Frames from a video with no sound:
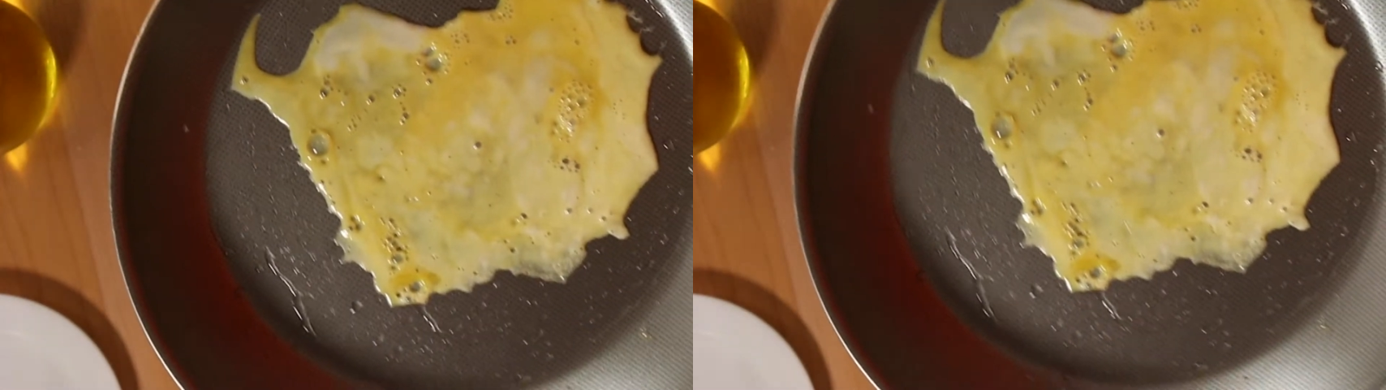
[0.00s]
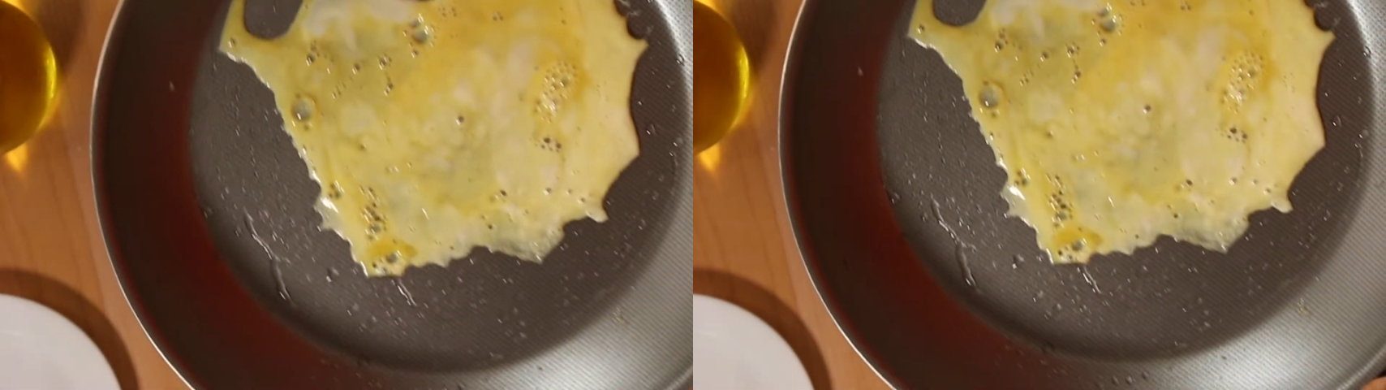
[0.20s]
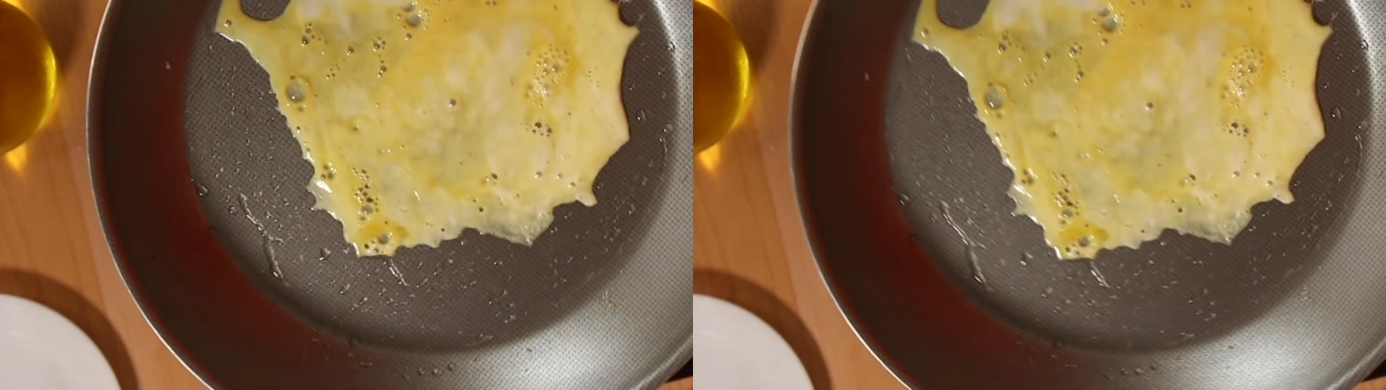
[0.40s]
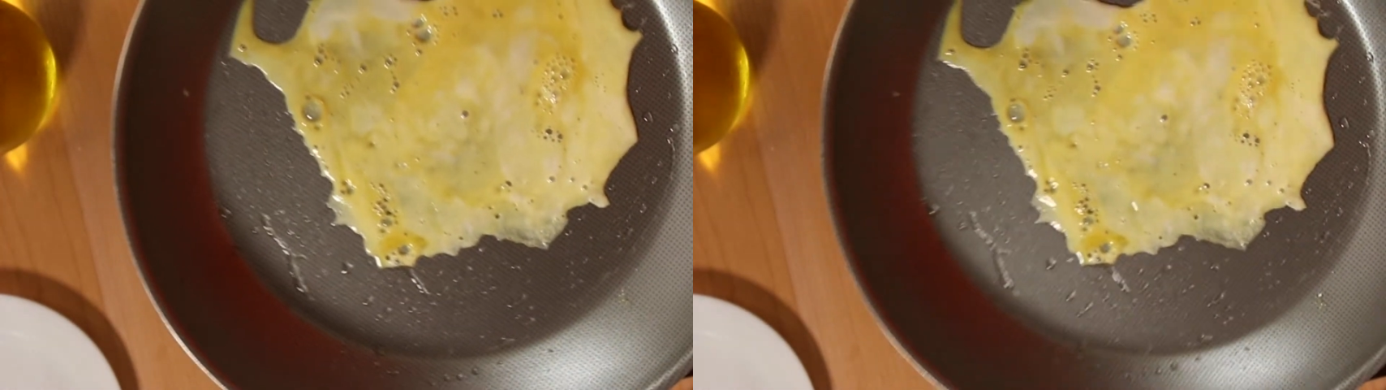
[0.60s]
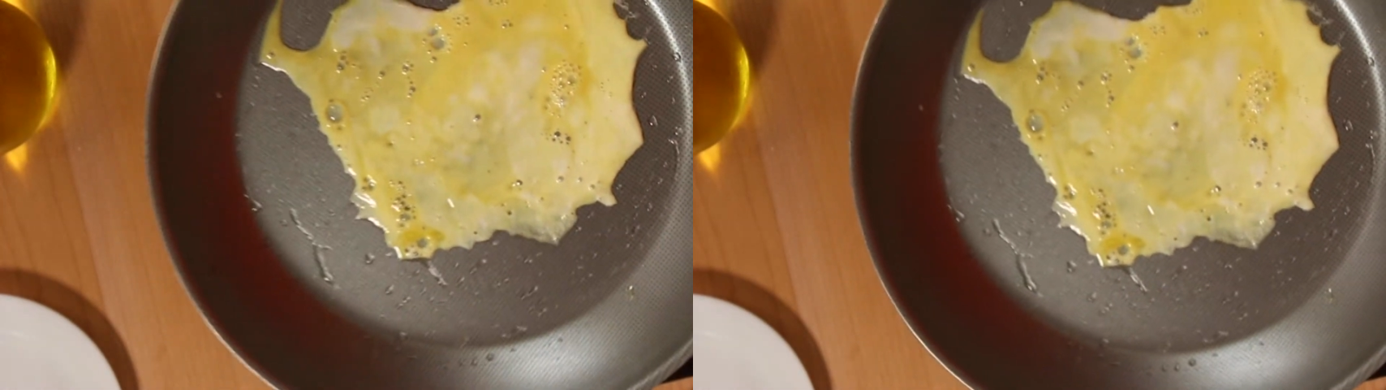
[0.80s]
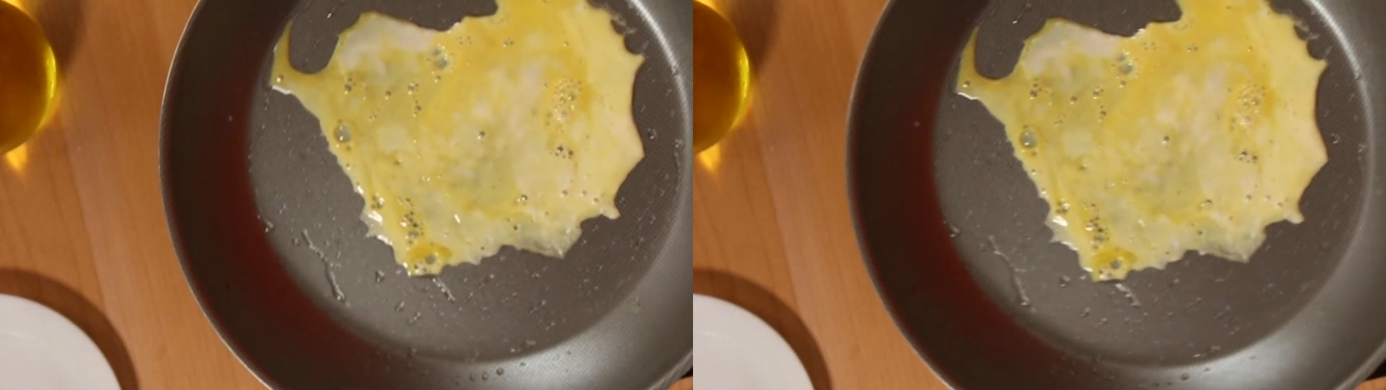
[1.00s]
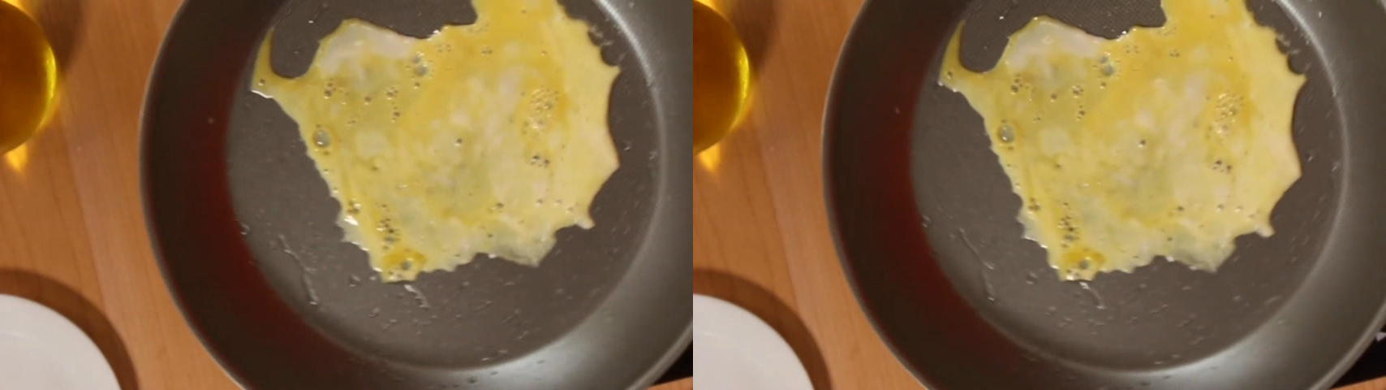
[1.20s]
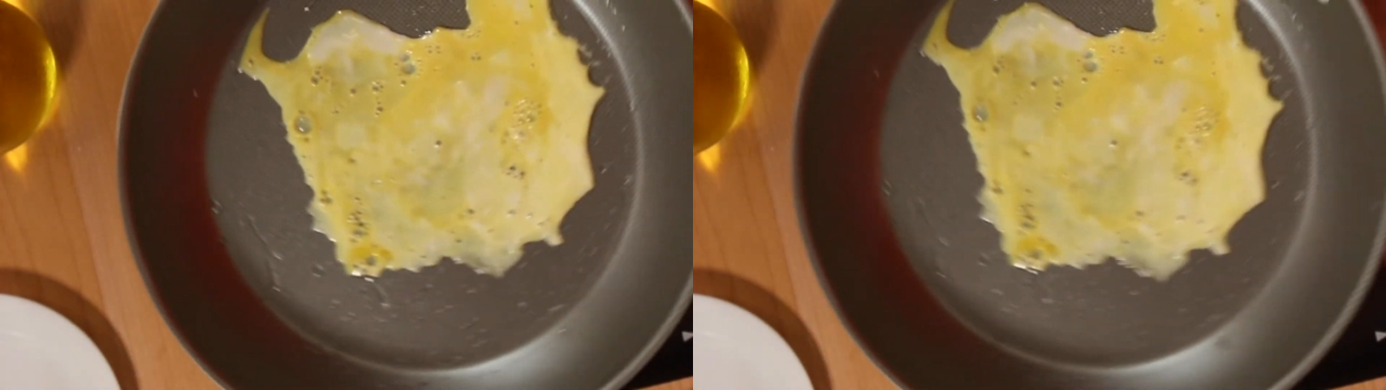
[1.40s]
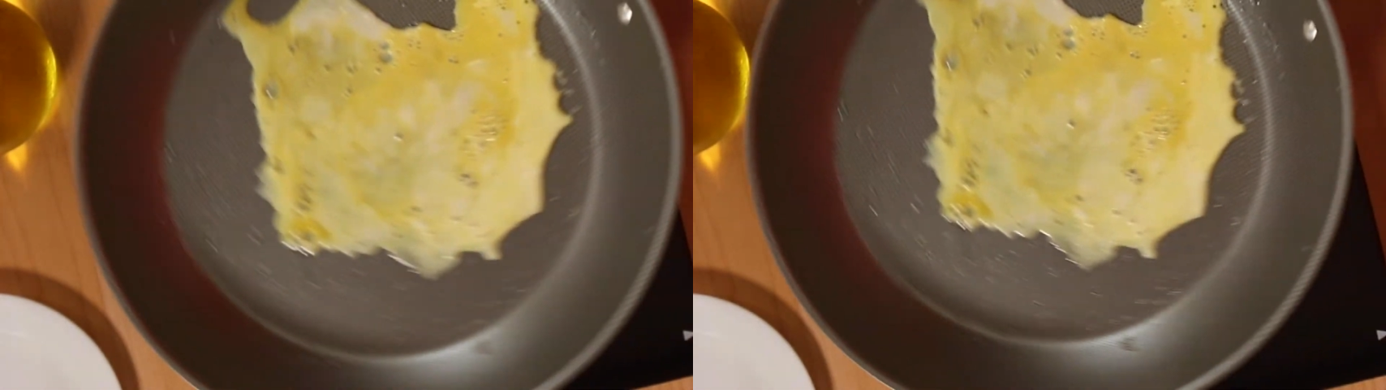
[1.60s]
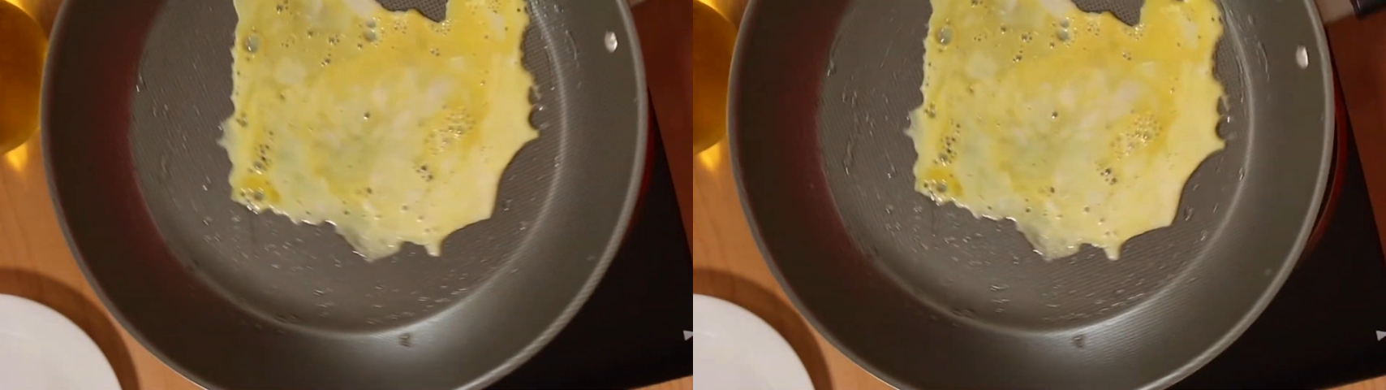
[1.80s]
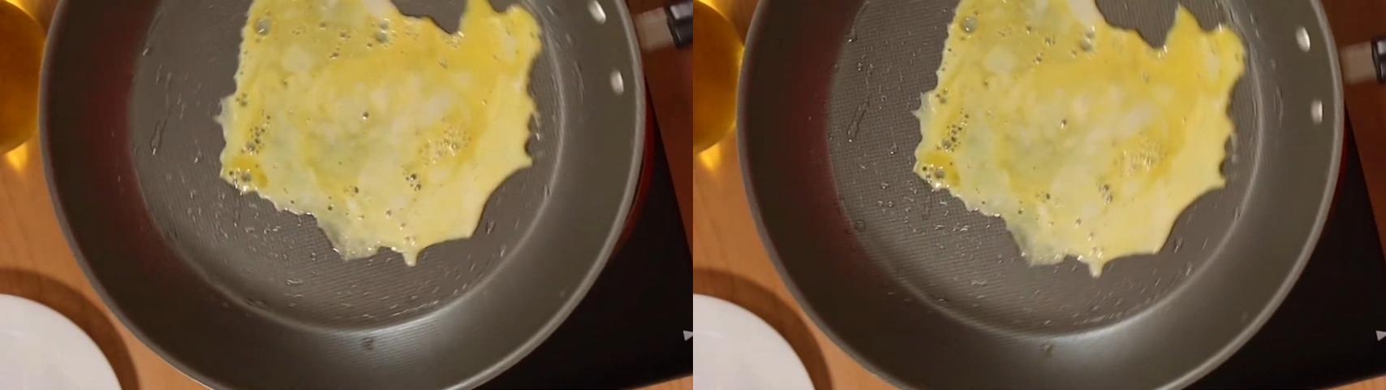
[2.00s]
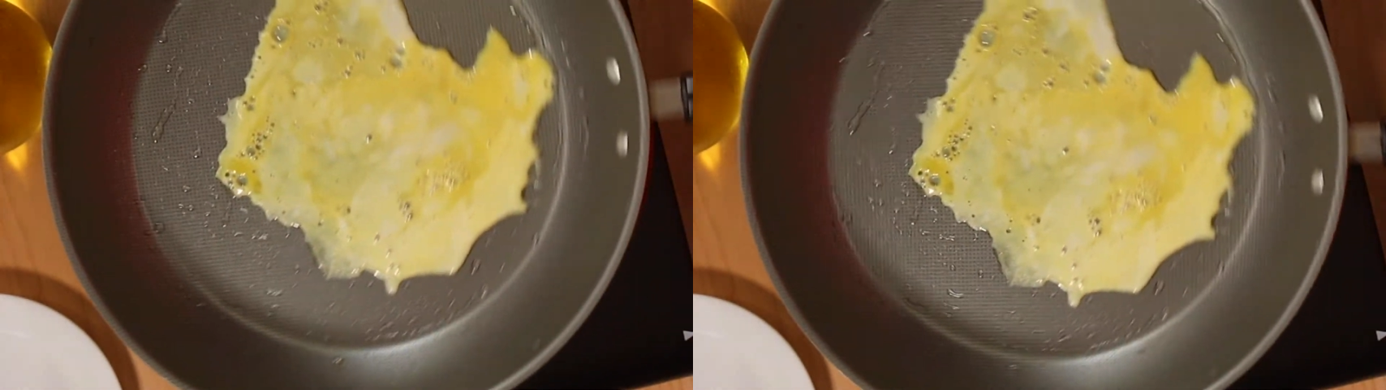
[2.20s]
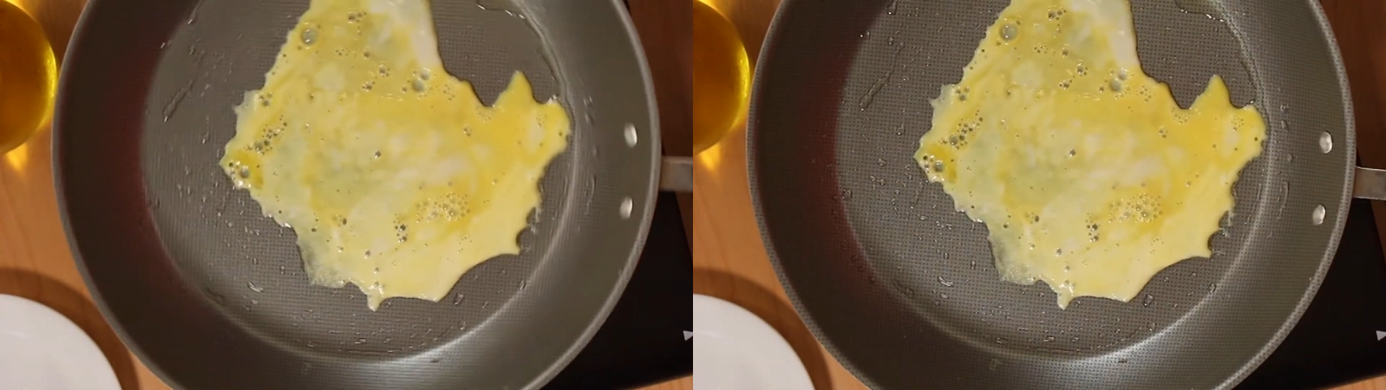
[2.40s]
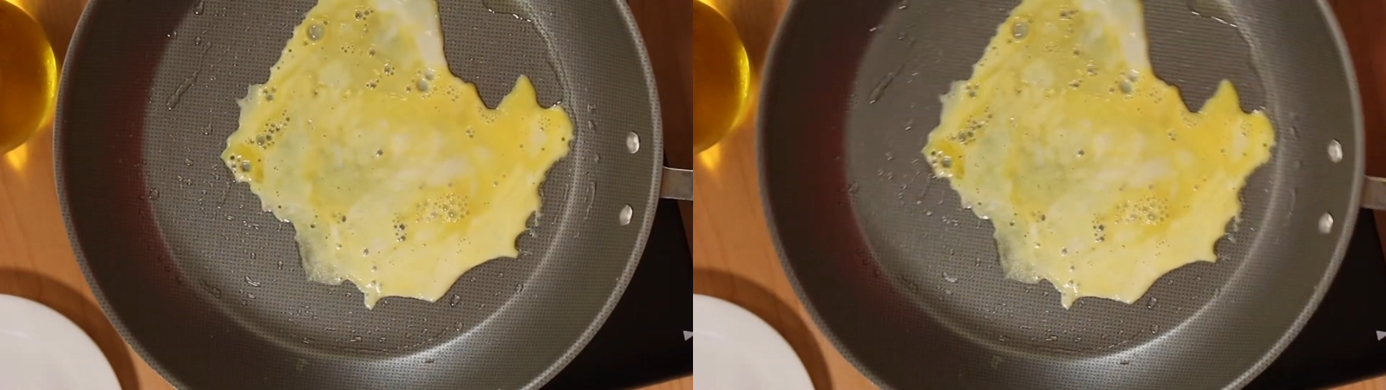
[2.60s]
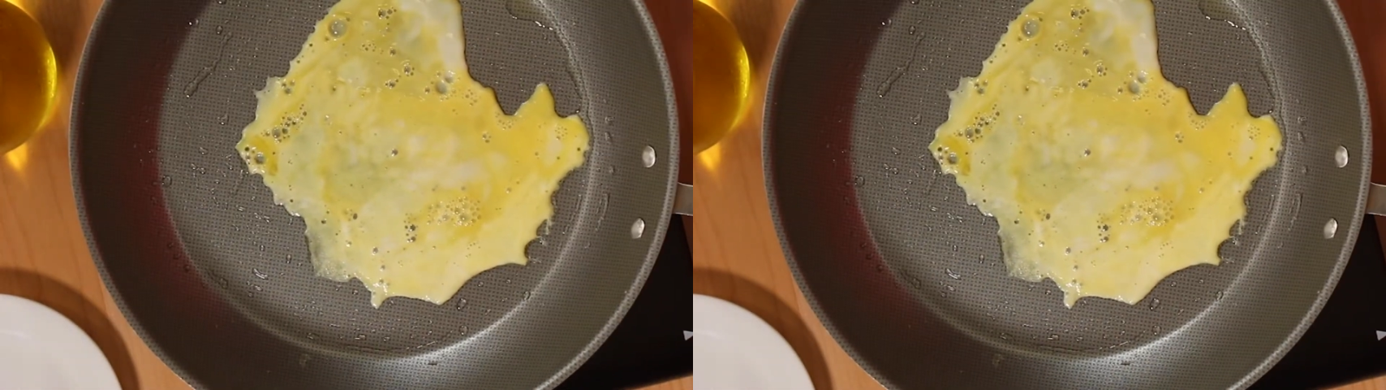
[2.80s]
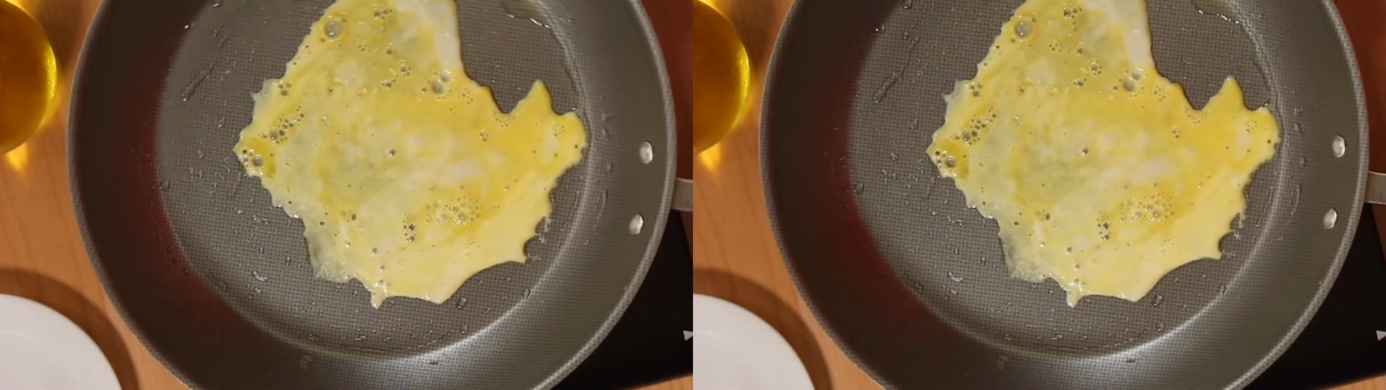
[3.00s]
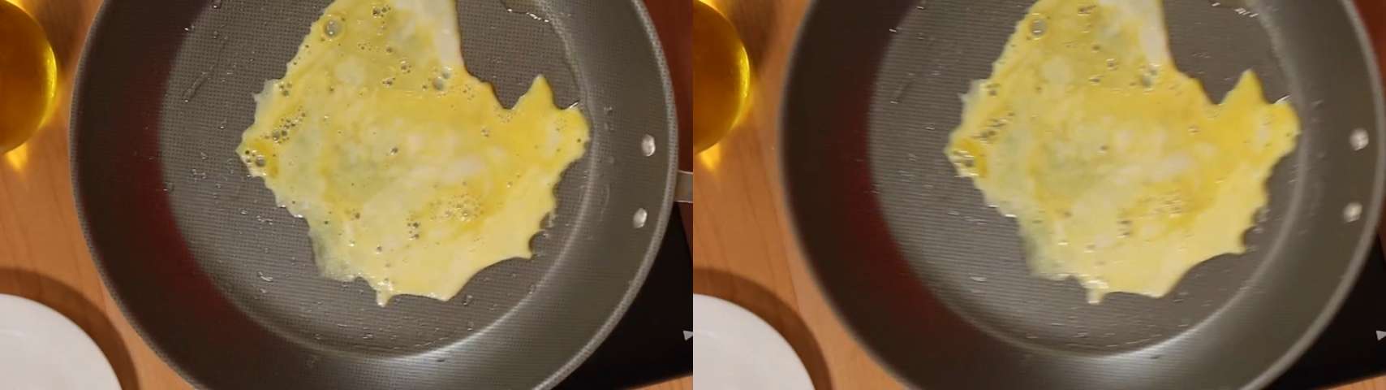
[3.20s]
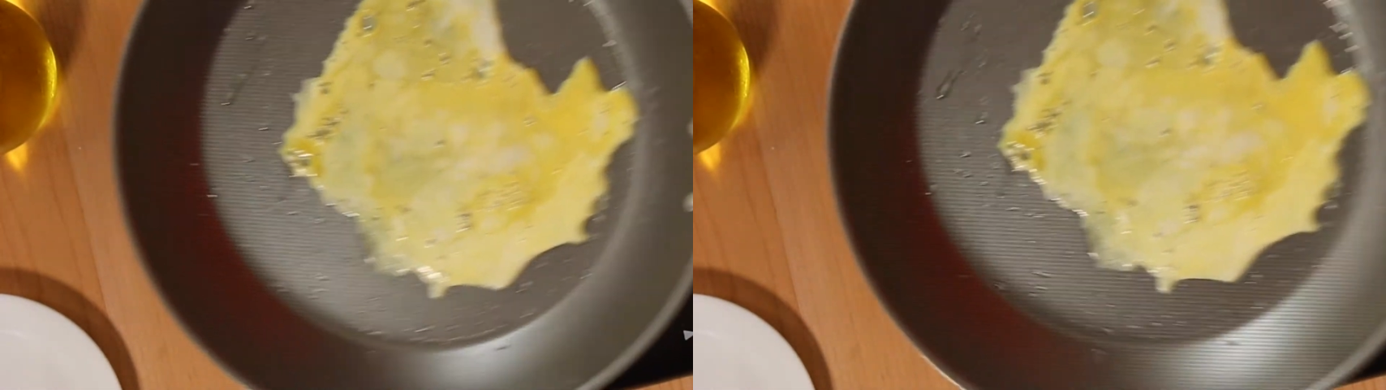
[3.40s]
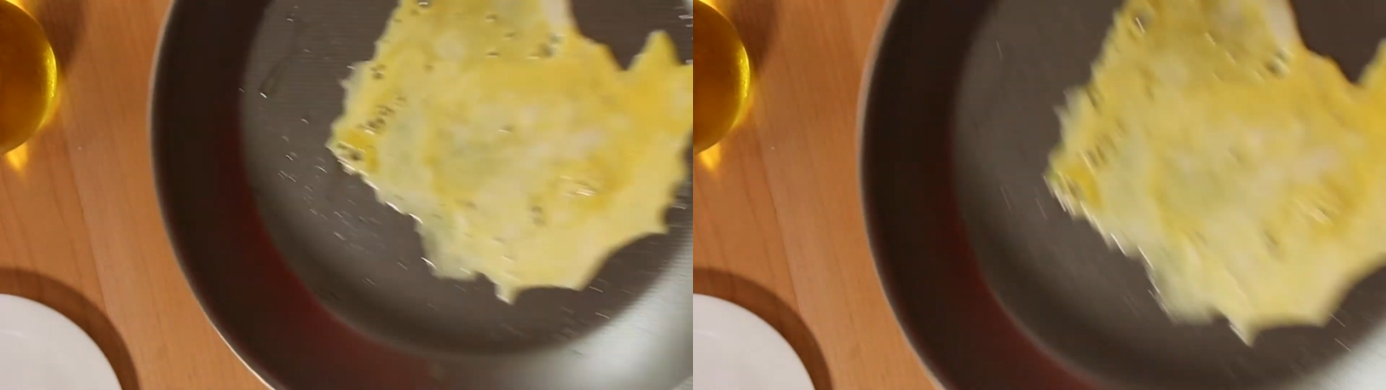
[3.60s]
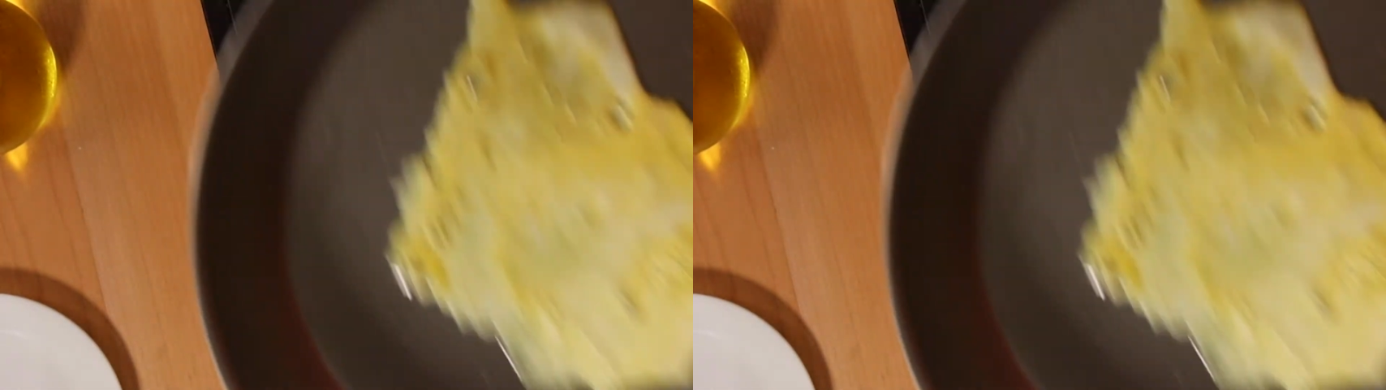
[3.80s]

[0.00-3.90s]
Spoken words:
[unreadable: no face in view]